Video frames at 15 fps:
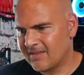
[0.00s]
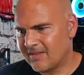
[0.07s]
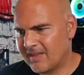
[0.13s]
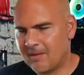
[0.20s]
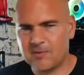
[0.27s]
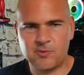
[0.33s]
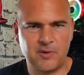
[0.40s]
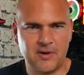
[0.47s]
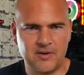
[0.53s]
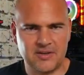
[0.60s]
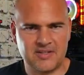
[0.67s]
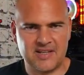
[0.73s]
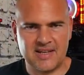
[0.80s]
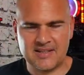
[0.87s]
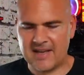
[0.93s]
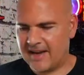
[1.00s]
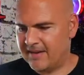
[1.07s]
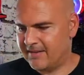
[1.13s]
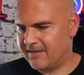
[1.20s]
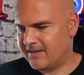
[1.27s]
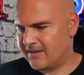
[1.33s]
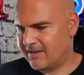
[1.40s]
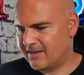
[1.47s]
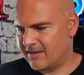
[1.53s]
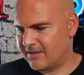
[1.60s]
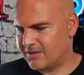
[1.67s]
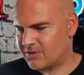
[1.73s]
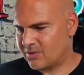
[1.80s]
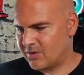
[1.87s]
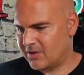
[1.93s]
That was weird, I sat down, I
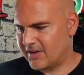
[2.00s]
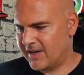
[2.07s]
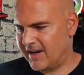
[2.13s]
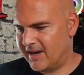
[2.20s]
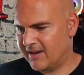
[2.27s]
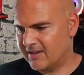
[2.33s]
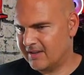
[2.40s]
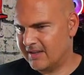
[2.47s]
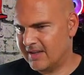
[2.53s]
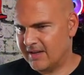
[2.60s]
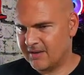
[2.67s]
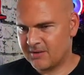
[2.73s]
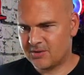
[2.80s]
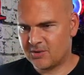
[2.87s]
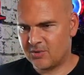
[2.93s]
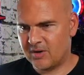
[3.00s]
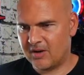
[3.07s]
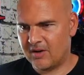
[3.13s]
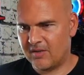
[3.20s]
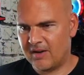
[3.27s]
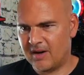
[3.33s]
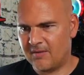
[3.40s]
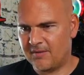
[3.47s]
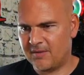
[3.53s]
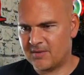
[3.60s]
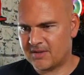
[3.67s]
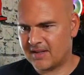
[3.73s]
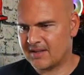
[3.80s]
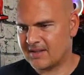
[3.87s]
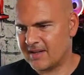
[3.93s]
saw it on here, and then I saw it on there a few
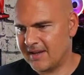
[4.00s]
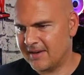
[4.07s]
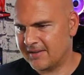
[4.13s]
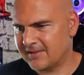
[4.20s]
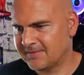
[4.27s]
seconds later.